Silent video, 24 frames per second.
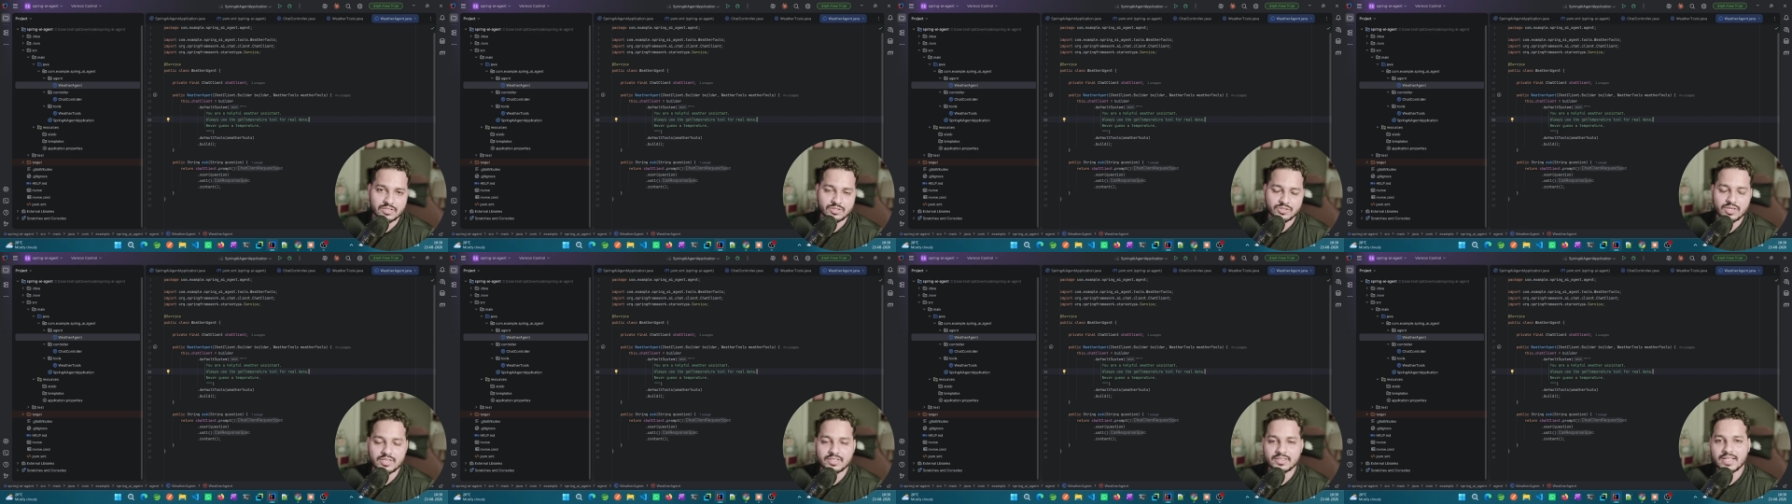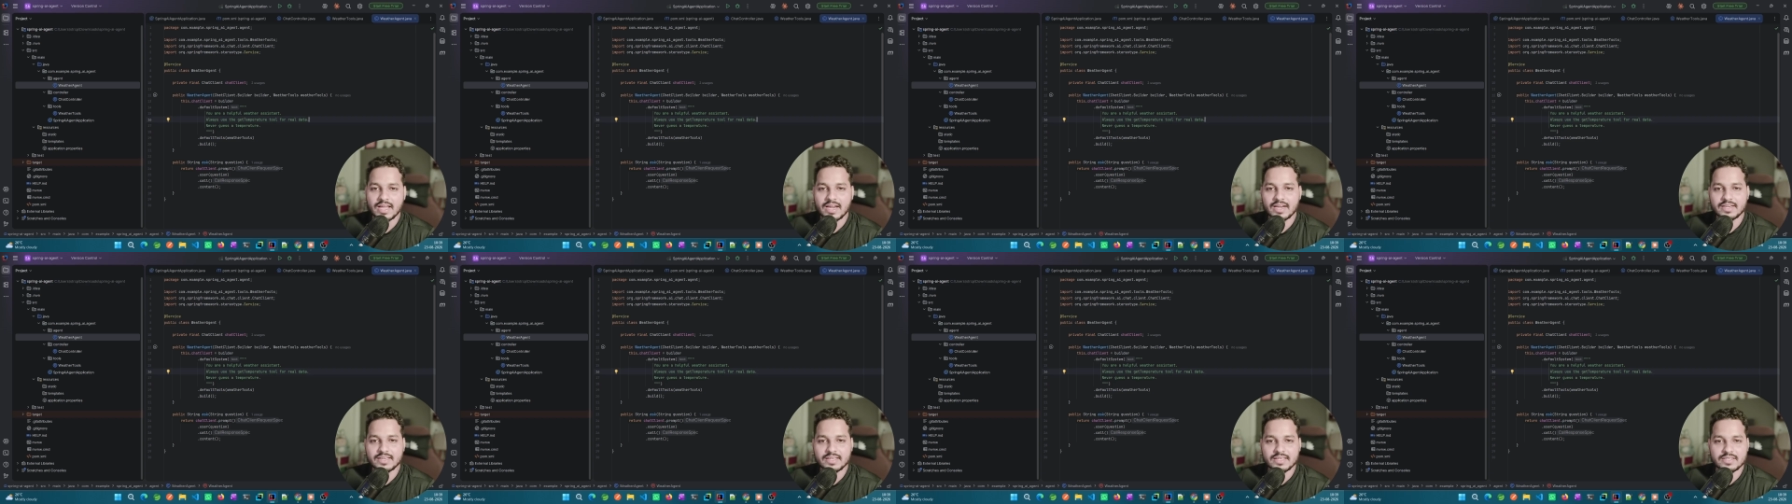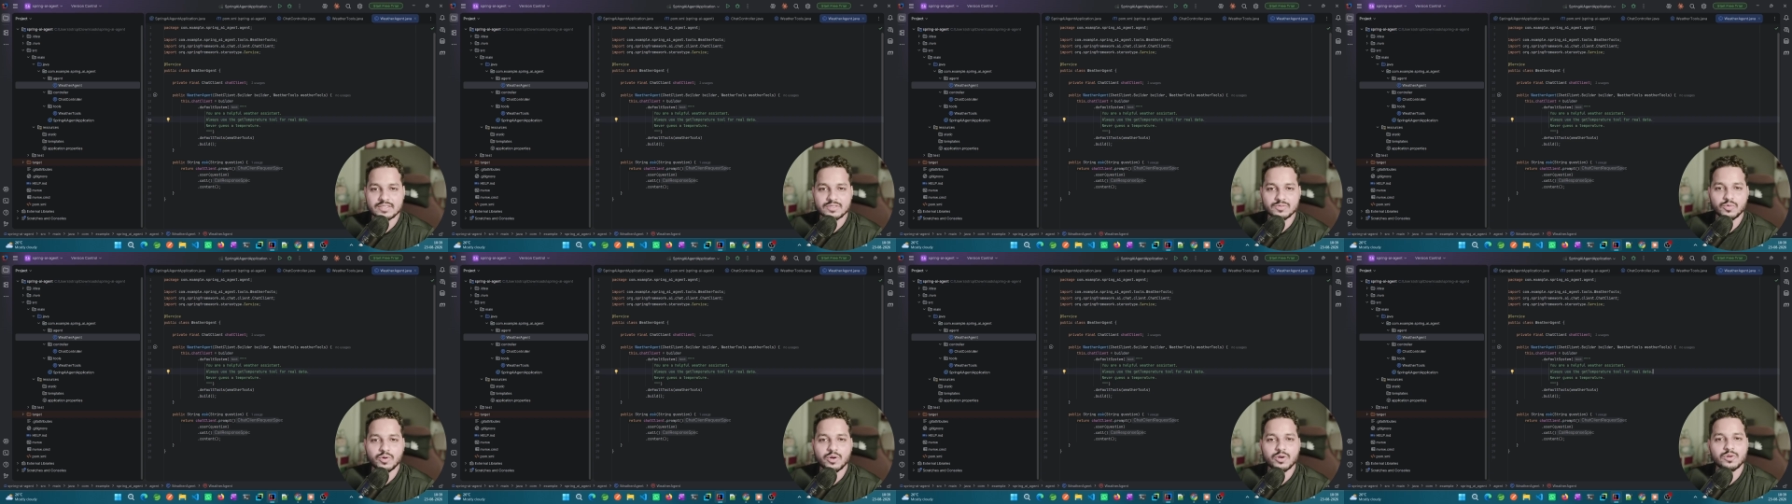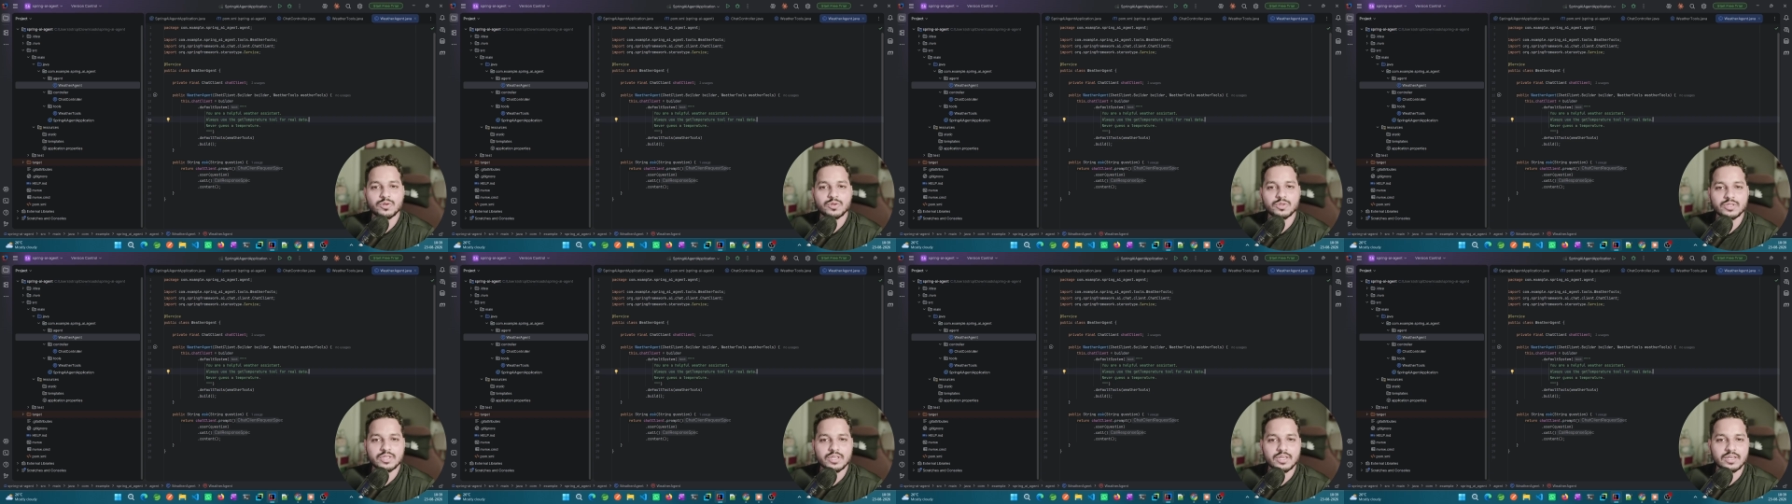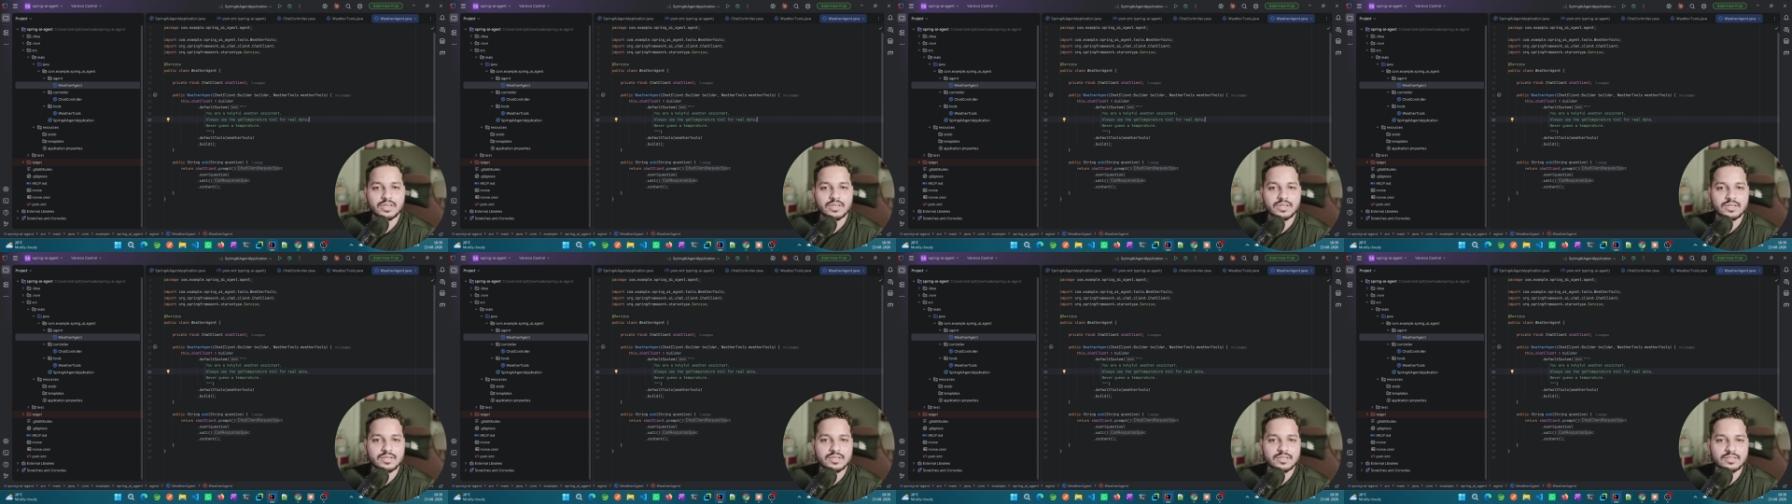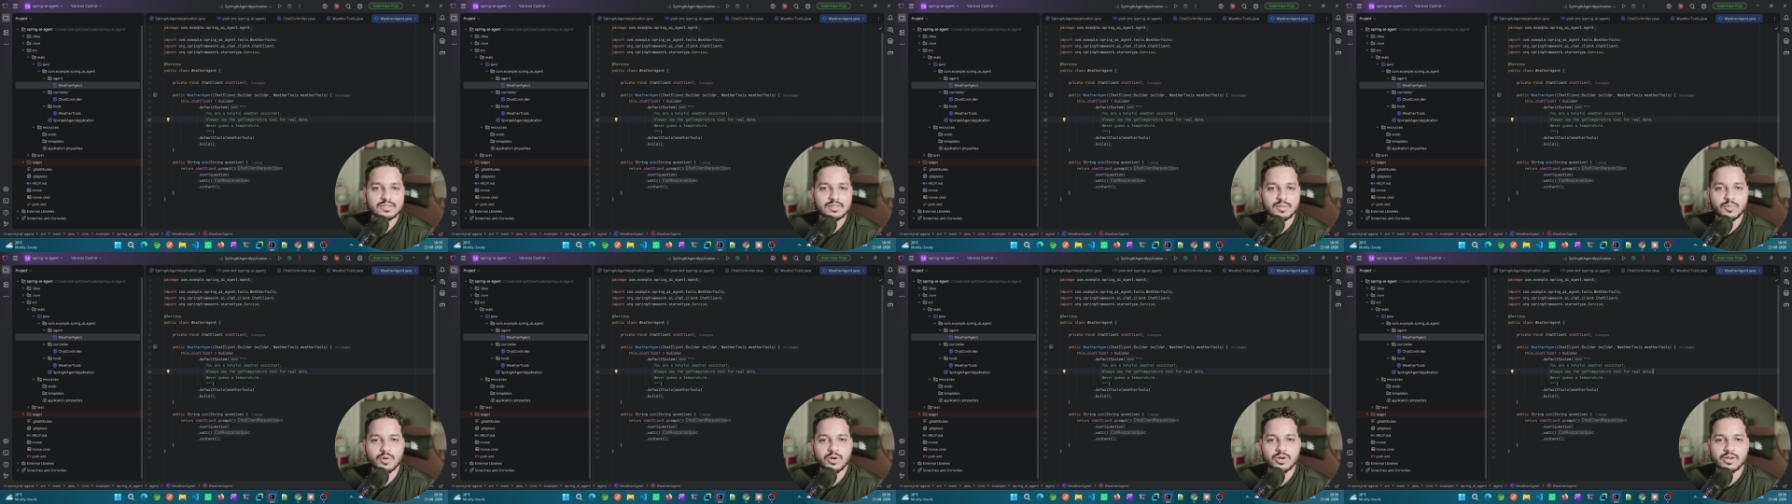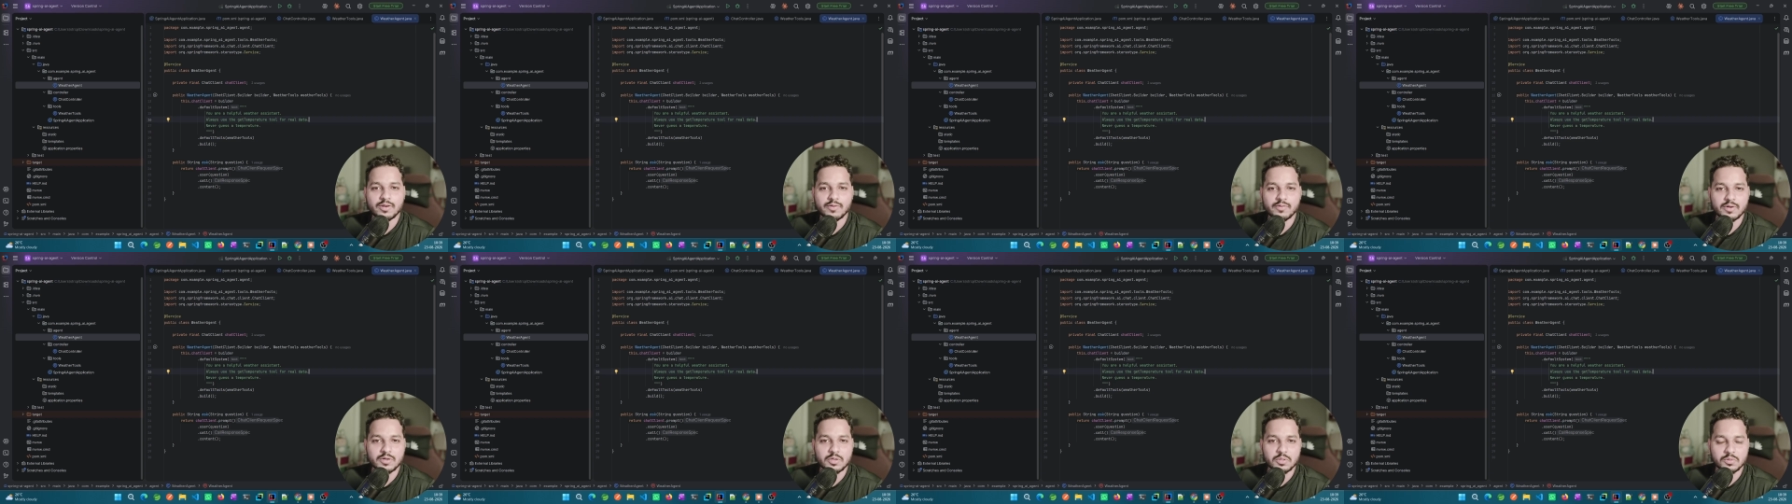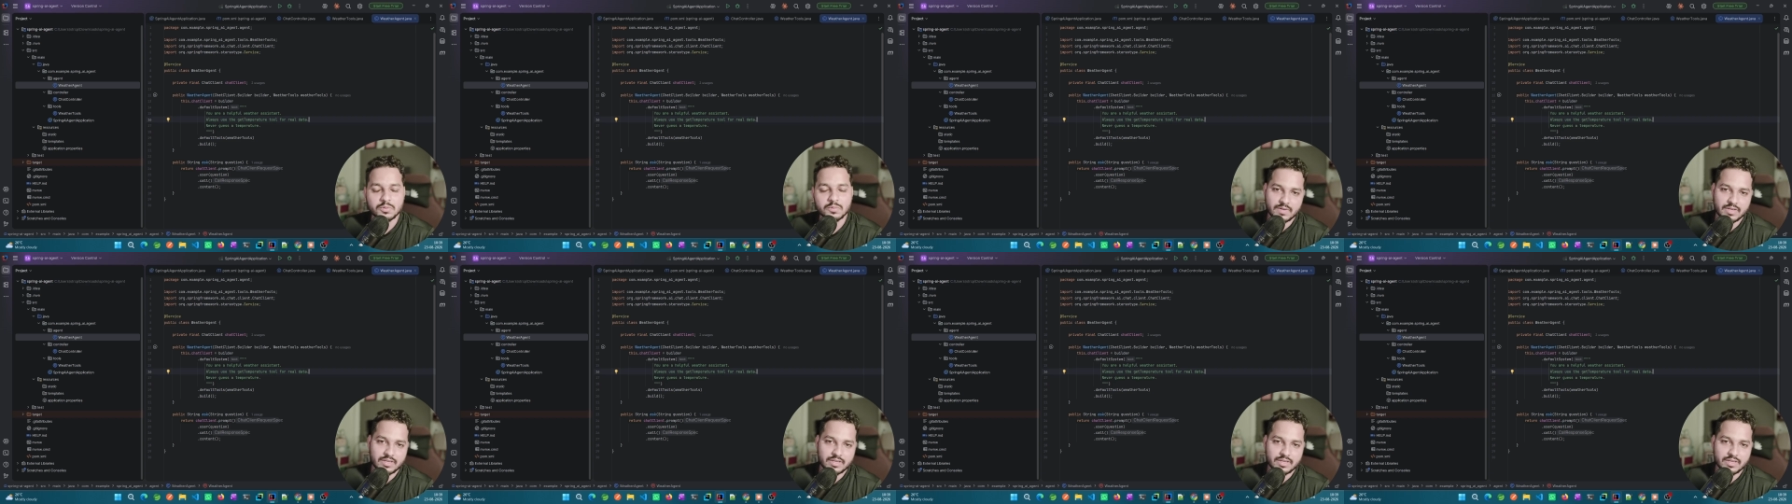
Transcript: So in that case, what do you think the model will do?